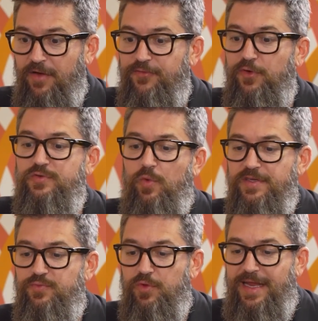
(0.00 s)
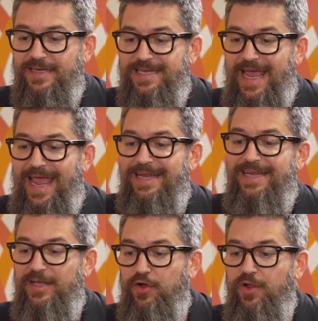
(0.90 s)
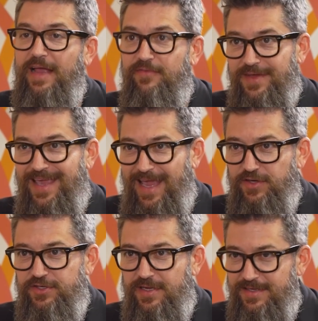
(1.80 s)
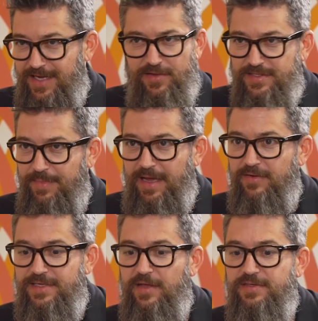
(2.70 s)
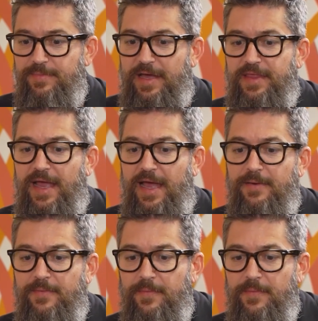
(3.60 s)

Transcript: First one is related to entity classification. Tell us about that.